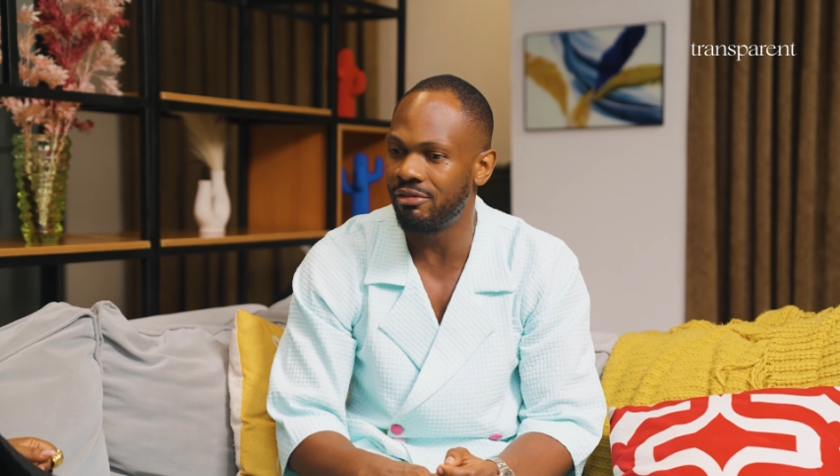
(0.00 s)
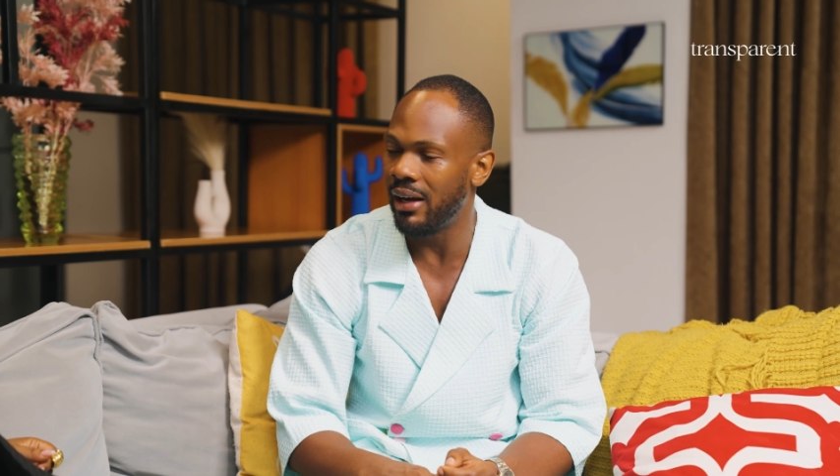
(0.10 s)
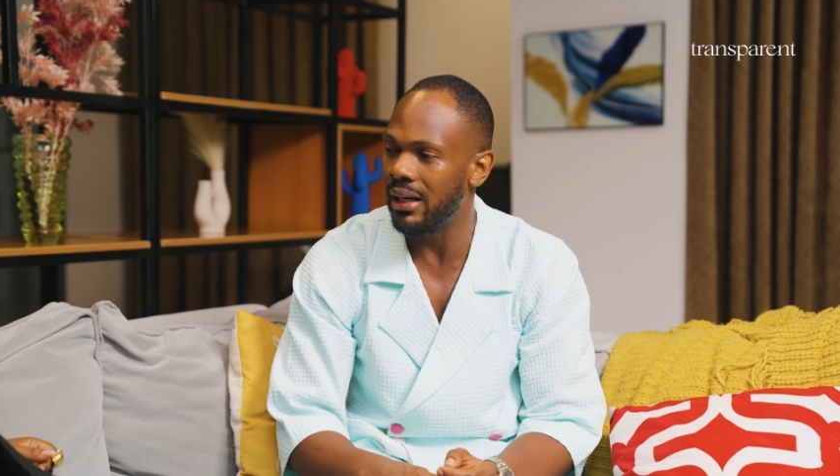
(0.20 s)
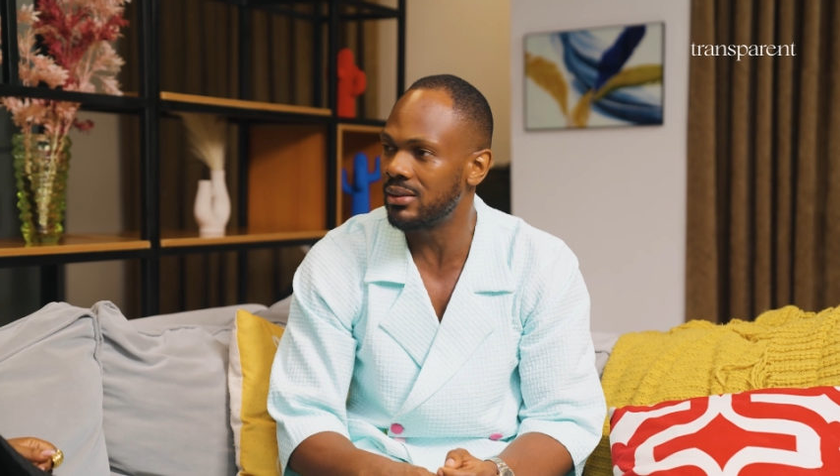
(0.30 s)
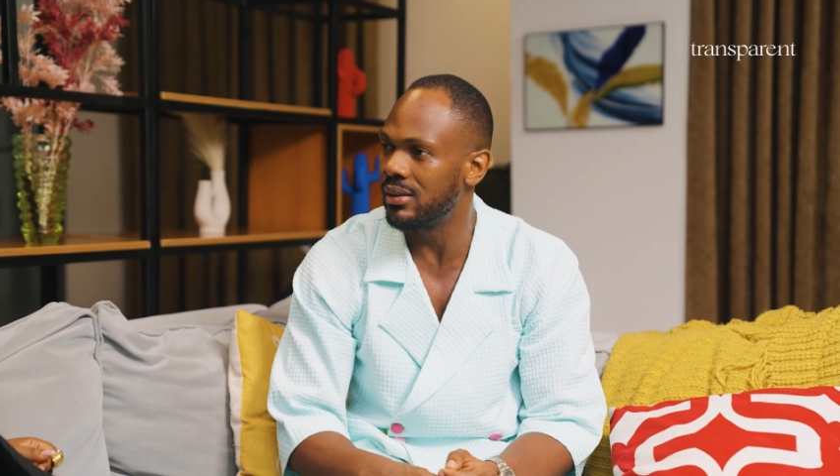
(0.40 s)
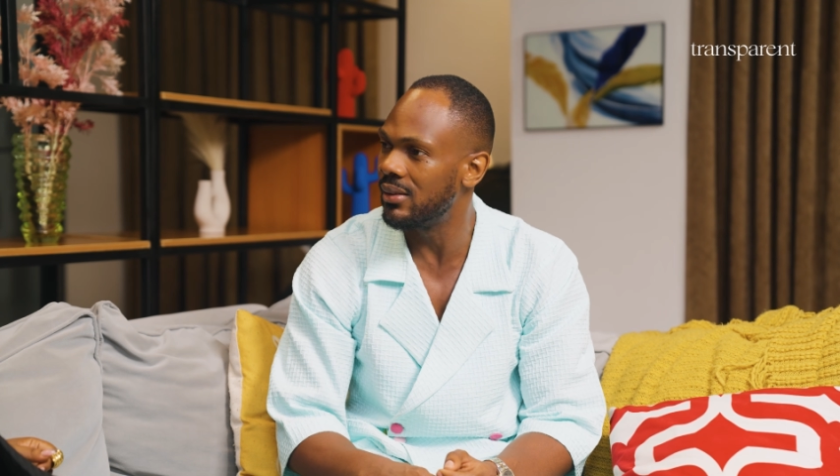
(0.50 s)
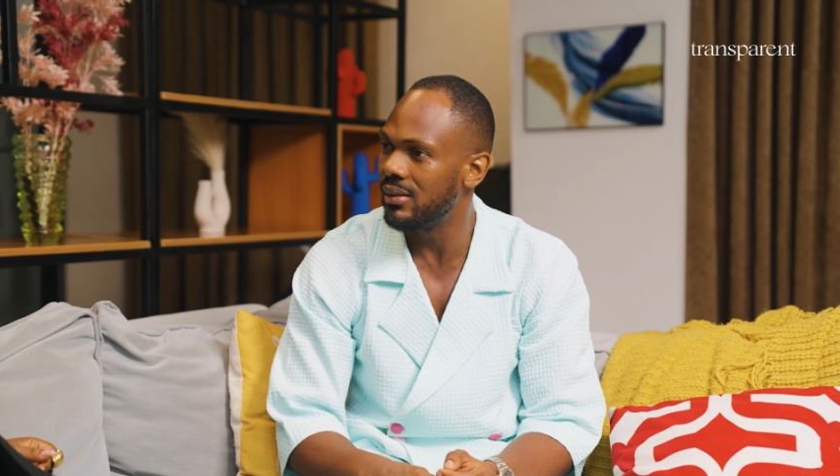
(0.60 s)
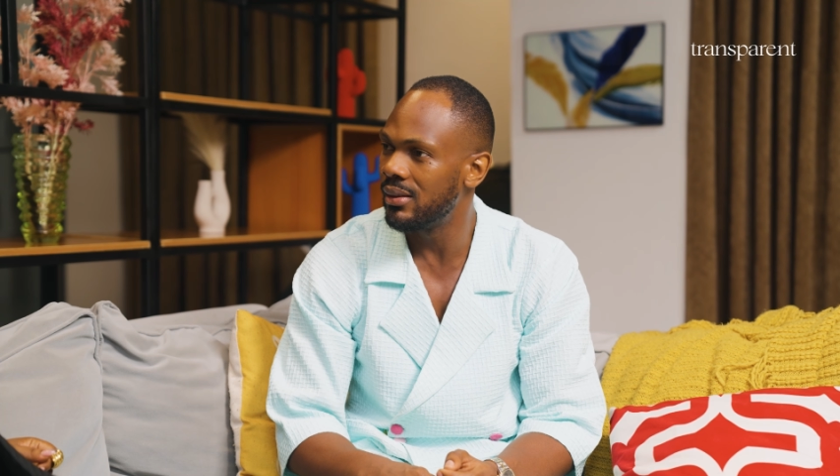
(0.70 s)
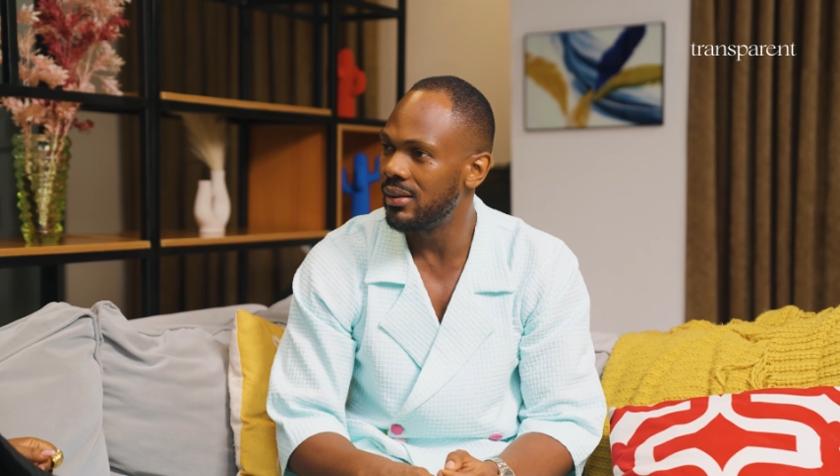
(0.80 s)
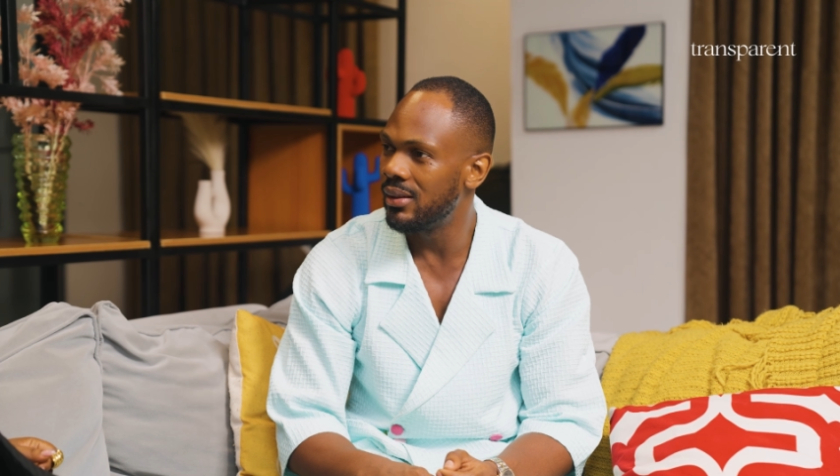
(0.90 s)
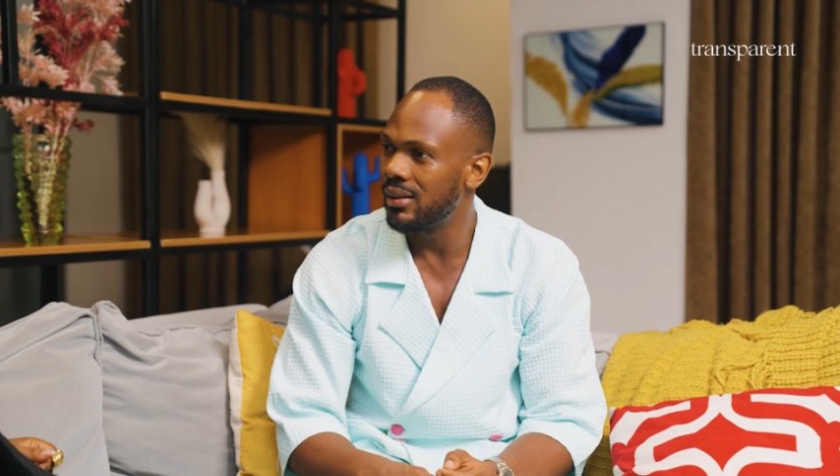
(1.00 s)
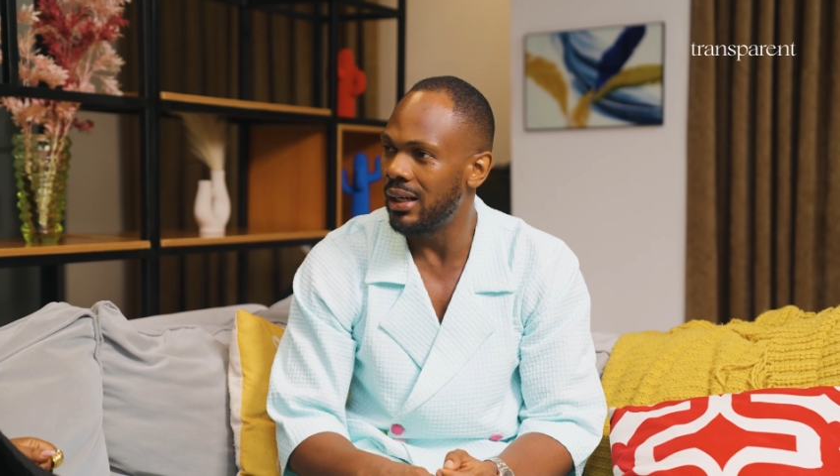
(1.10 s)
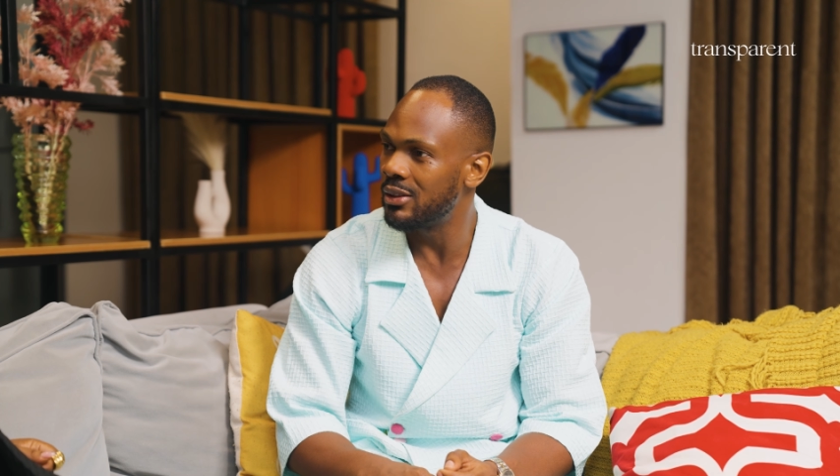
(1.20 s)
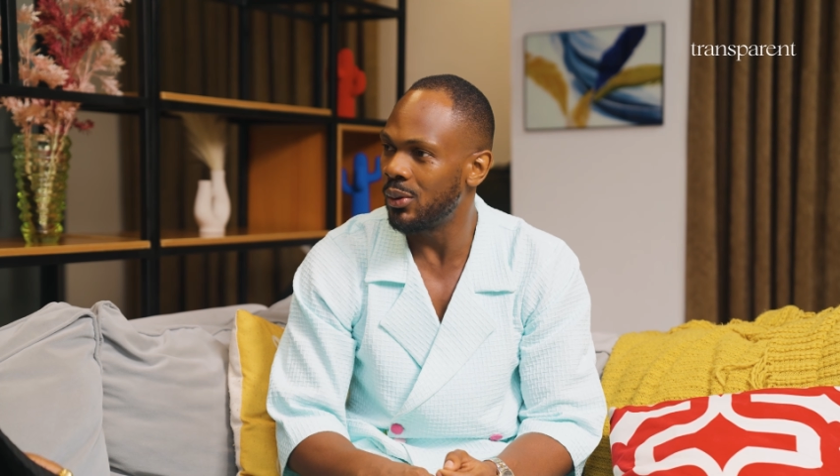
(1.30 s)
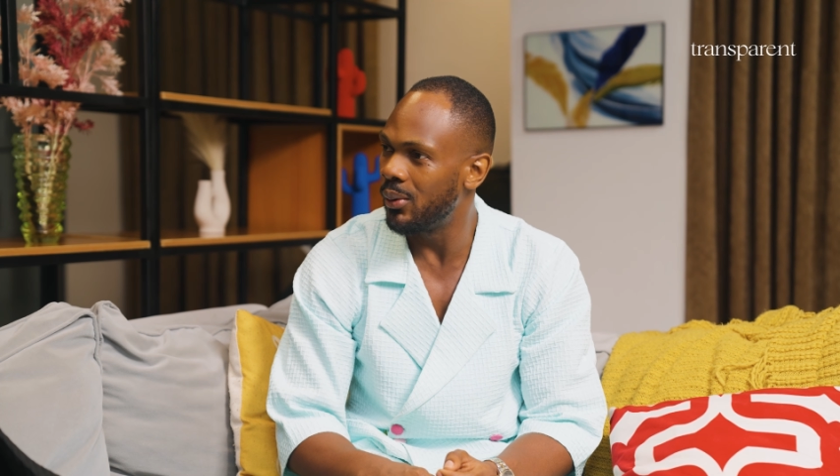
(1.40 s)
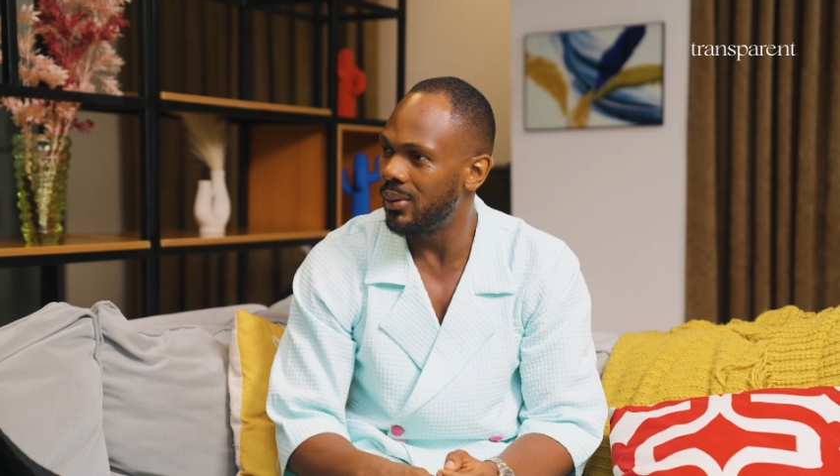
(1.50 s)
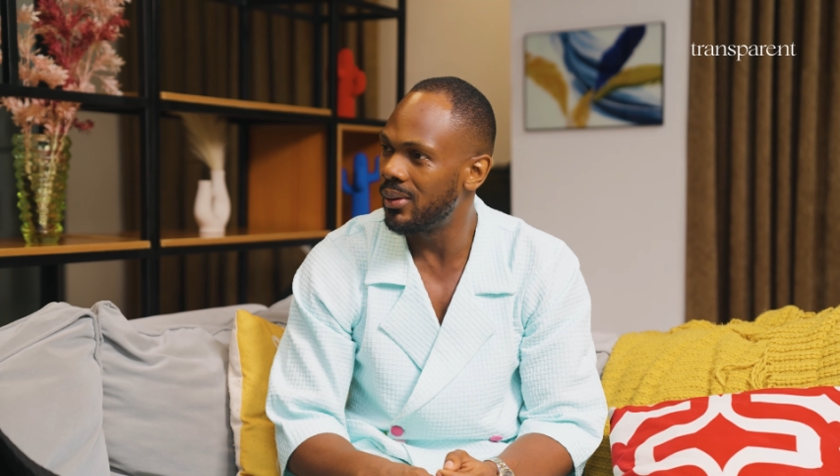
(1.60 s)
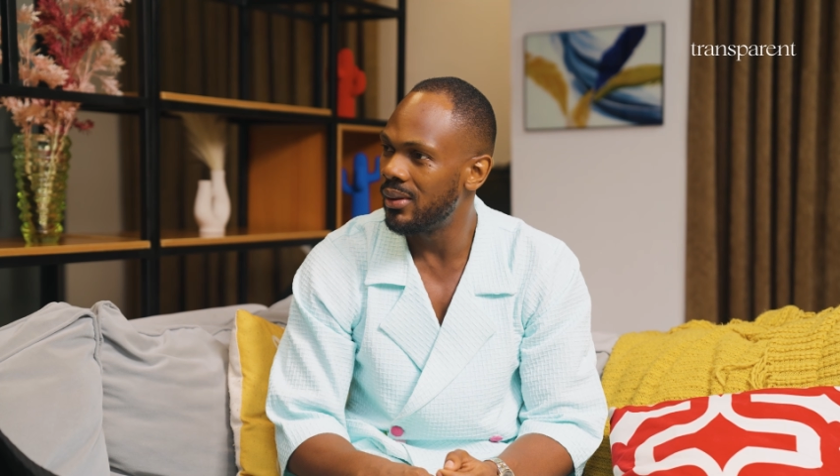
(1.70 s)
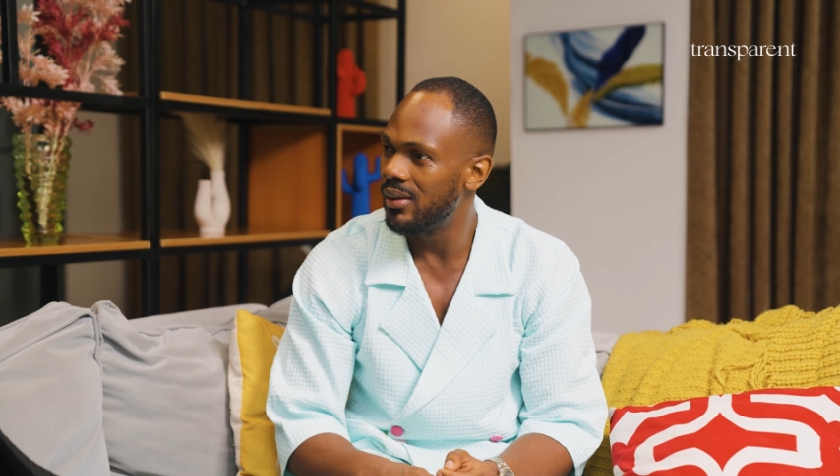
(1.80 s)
factor at all.